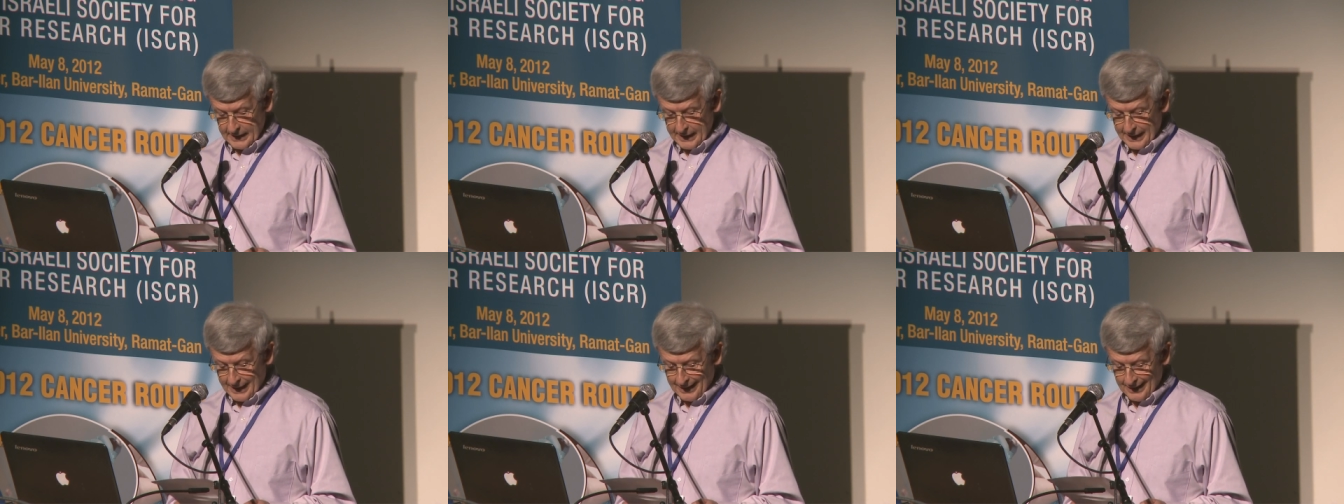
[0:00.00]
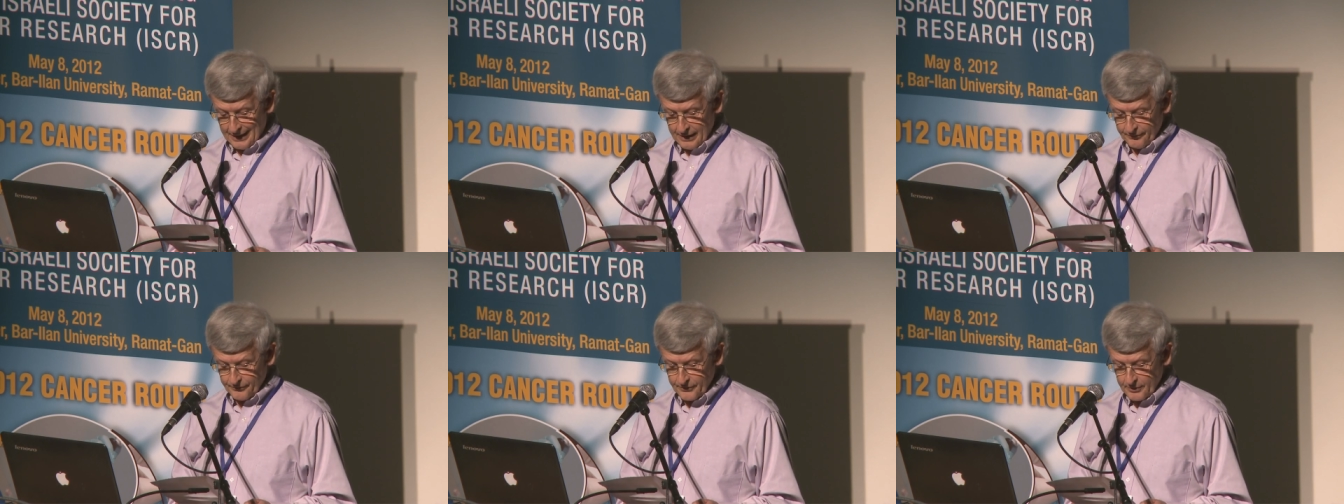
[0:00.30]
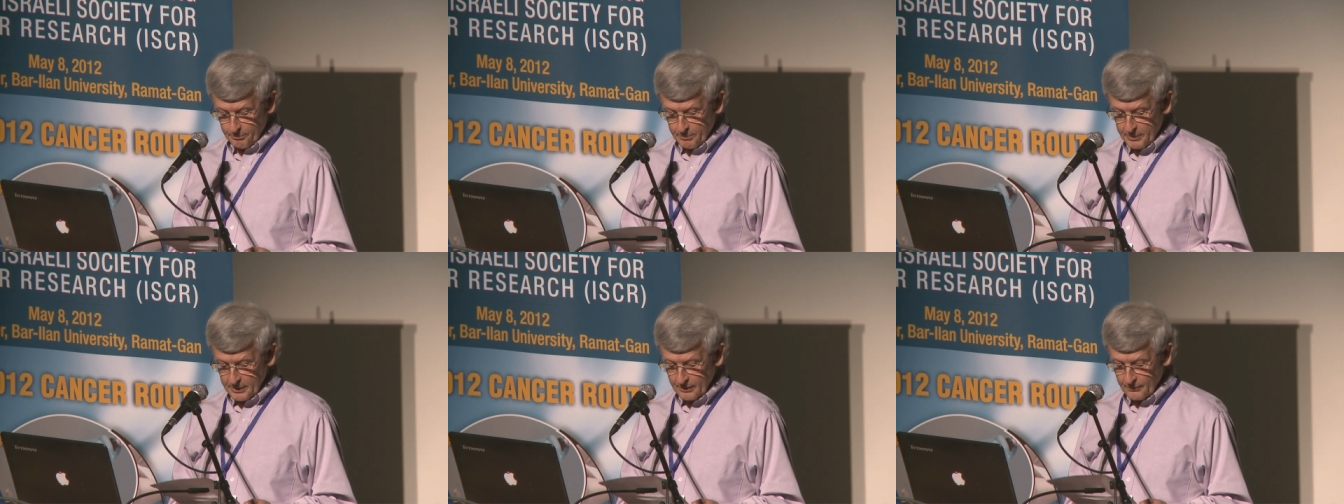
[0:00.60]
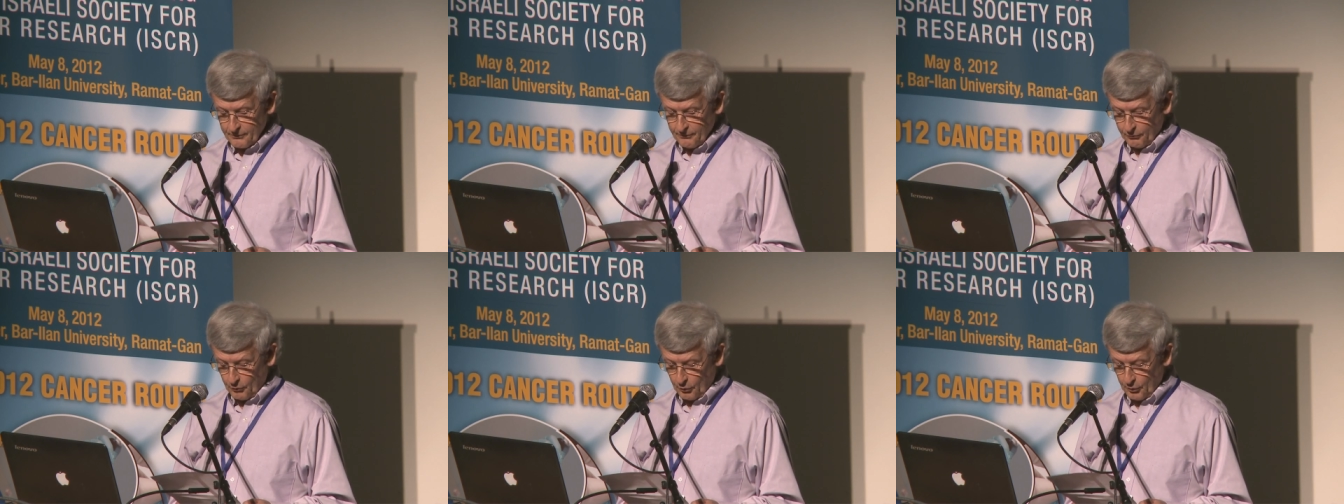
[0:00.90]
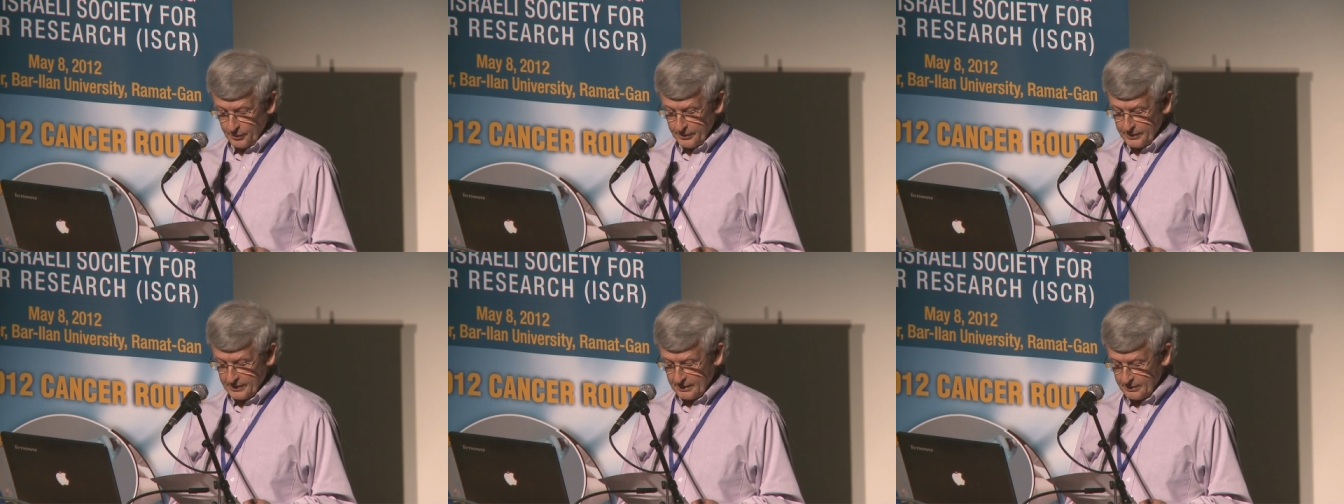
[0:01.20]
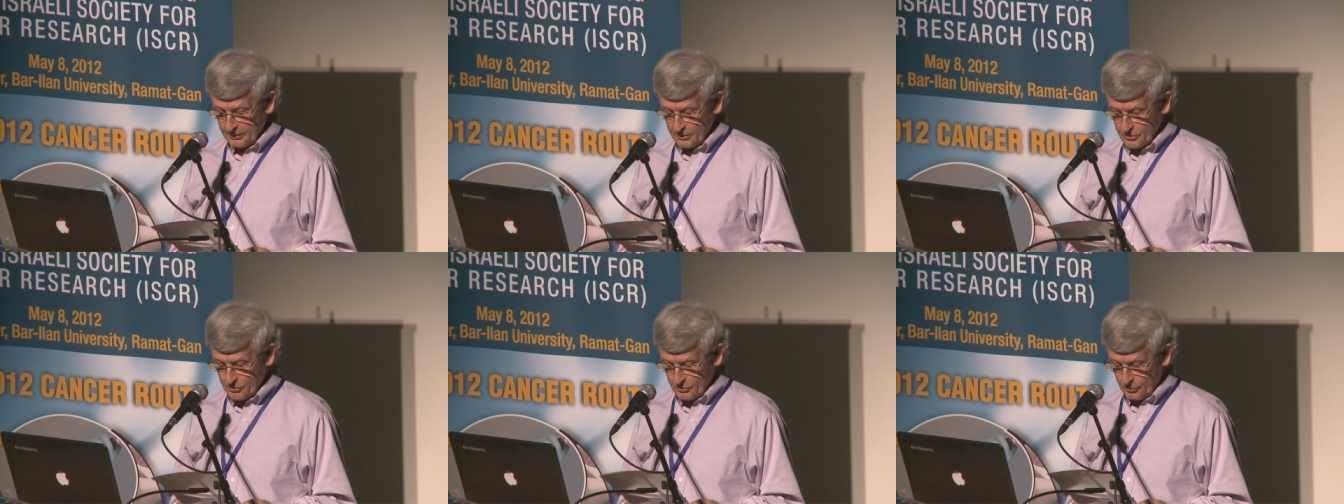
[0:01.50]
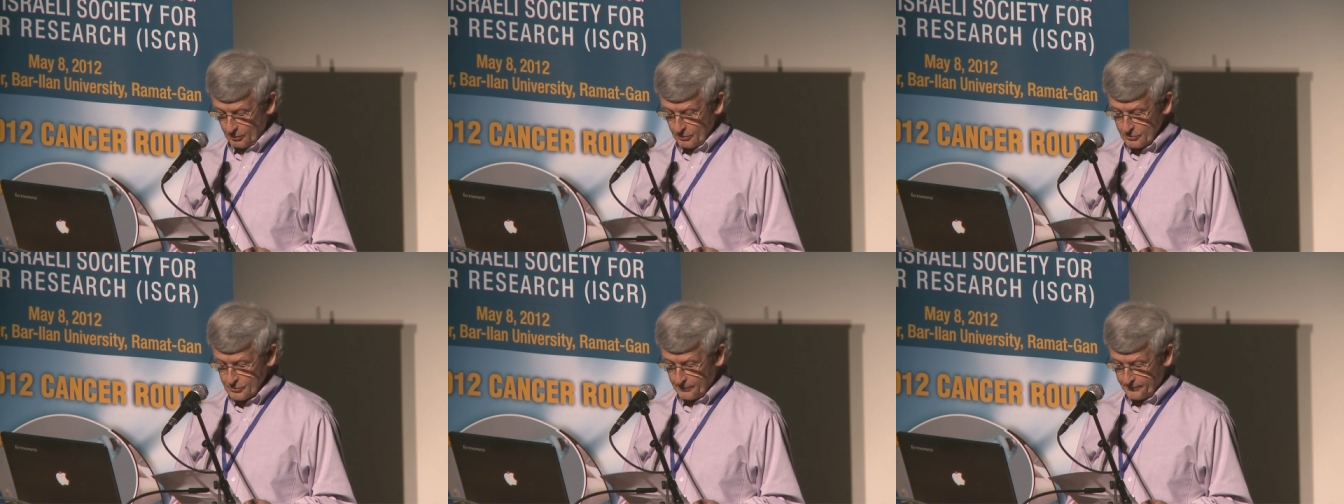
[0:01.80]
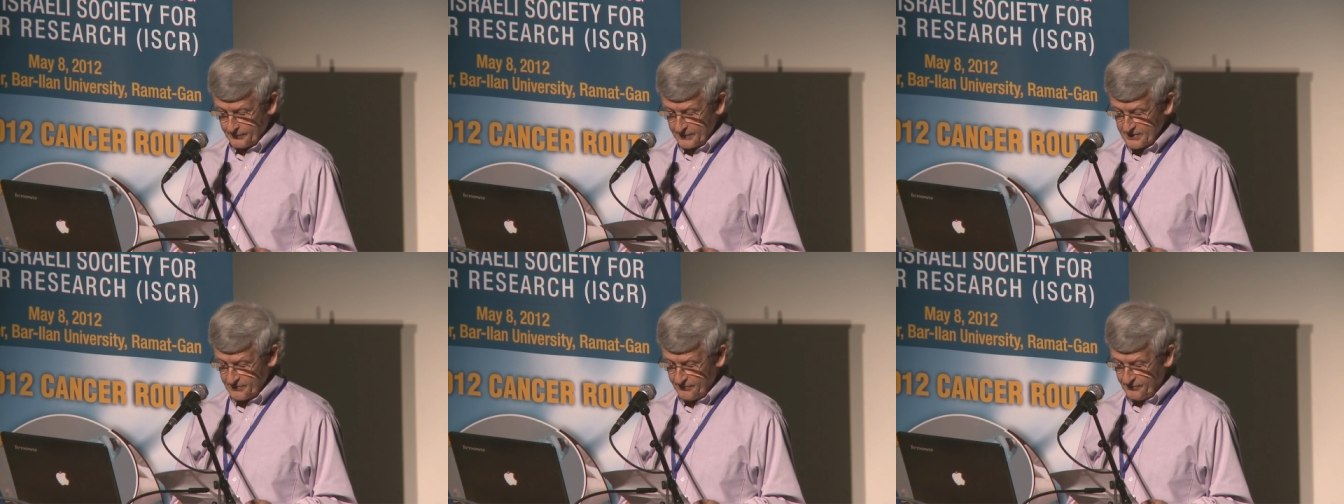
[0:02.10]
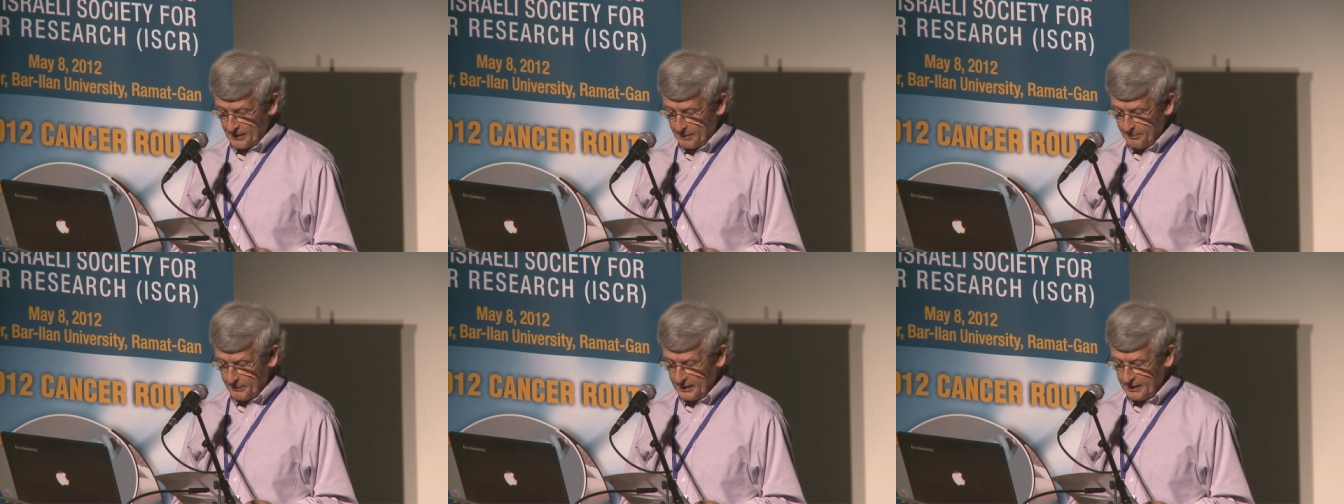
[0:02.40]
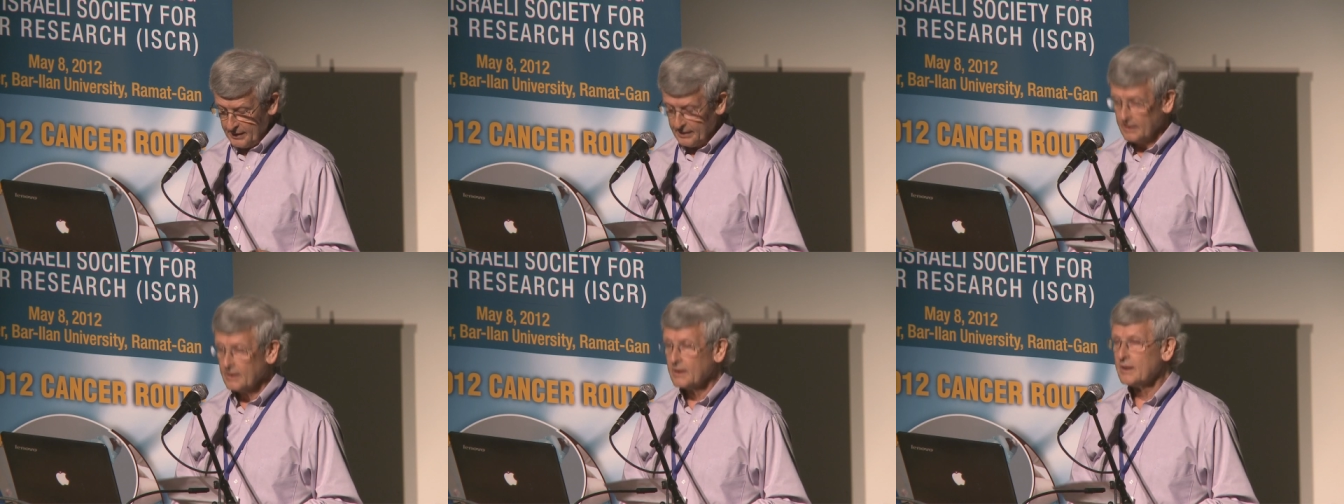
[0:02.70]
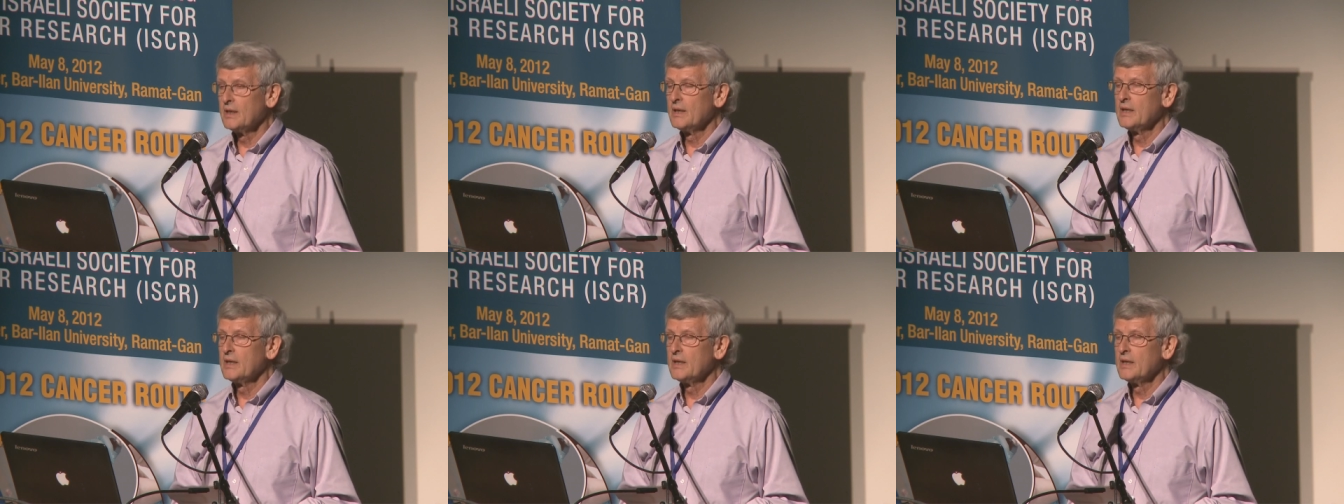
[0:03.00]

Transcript: and left a big void in the souls of his family,